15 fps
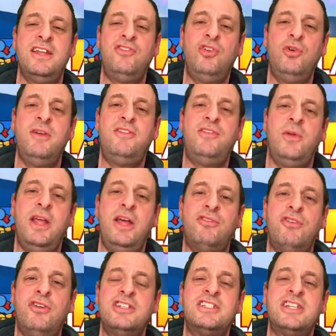And as always, if you want to
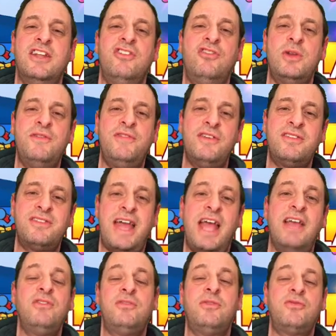help grow this channel to
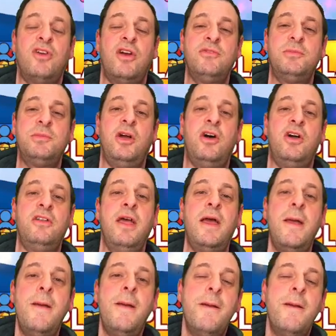25,000 subscribers and beyond,